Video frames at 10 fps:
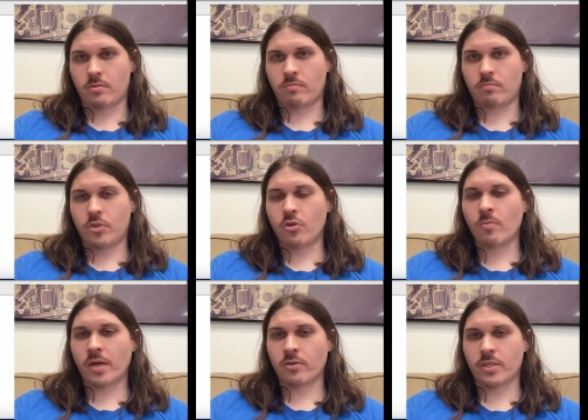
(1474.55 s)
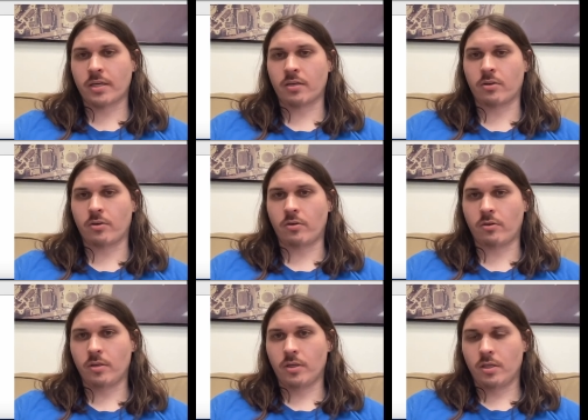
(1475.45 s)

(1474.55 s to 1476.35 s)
This 2 microsecond kernel.